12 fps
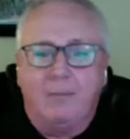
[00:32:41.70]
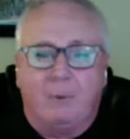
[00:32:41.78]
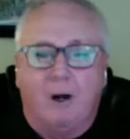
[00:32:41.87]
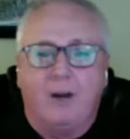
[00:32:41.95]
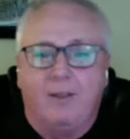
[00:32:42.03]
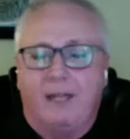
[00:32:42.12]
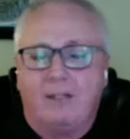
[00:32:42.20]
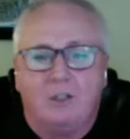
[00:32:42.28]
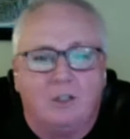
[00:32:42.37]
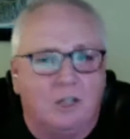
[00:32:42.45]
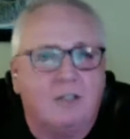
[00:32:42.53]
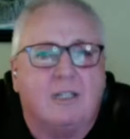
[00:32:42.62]
And part of that's
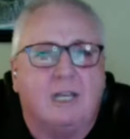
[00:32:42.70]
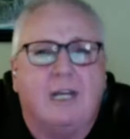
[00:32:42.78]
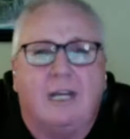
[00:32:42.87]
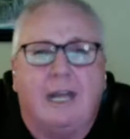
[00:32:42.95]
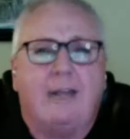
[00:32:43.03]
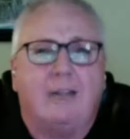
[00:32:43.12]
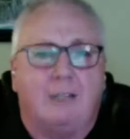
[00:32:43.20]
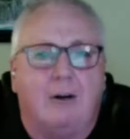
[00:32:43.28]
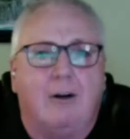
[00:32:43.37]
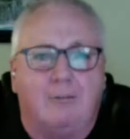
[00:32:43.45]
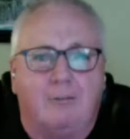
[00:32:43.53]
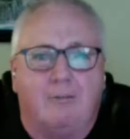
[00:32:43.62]
just getting out
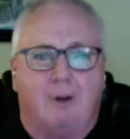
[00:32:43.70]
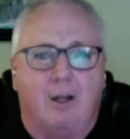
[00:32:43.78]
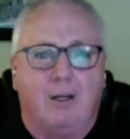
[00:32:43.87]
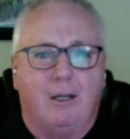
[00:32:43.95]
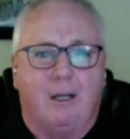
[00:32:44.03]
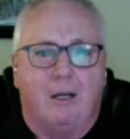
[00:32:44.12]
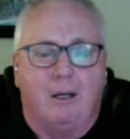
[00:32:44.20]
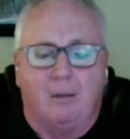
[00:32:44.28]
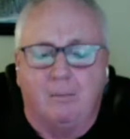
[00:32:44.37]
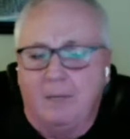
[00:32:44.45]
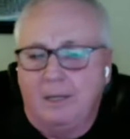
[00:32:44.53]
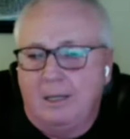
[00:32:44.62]
there in front.
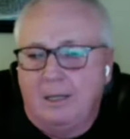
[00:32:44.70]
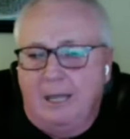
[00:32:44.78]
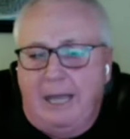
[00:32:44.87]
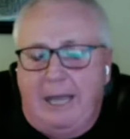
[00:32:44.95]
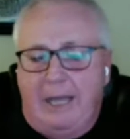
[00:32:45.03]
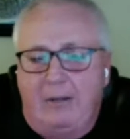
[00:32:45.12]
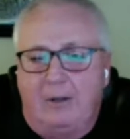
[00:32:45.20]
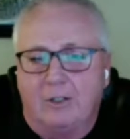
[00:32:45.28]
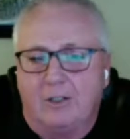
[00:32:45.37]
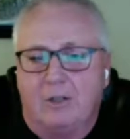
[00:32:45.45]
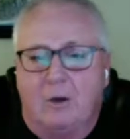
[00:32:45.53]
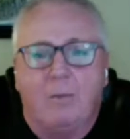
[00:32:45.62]
And
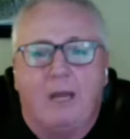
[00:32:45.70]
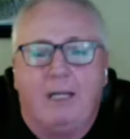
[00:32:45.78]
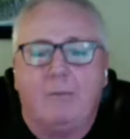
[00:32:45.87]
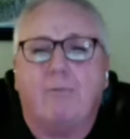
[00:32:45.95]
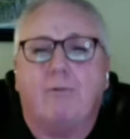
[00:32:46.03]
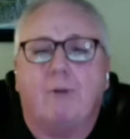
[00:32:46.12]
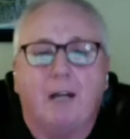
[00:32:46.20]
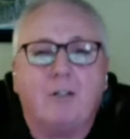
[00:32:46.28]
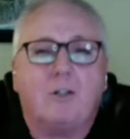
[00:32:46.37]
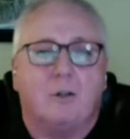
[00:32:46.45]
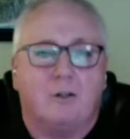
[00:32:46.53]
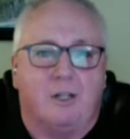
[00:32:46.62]
there's so many
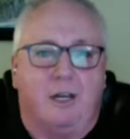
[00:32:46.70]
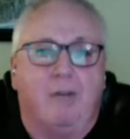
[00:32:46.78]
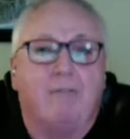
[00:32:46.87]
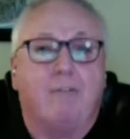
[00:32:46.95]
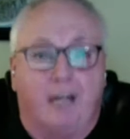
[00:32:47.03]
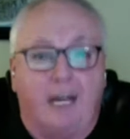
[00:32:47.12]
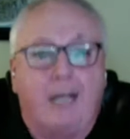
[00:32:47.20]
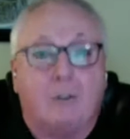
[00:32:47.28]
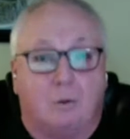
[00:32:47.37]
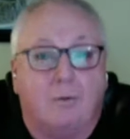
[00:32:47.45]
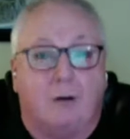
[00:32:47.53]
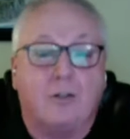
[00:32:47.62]
pressures there,
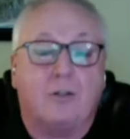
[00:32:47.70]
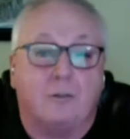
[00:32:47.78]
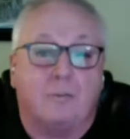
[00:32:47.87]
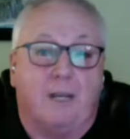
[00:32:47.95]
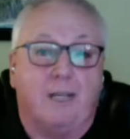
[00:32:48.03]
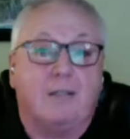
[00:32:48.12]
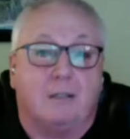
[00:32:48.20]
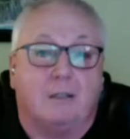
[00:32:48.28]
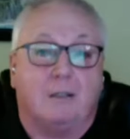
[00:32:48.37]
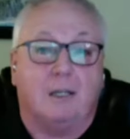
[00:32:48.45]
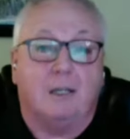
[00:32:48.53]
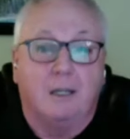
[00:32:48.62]
financial pressures,
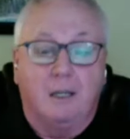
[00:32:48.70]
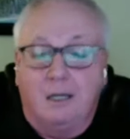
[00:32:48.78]
basically.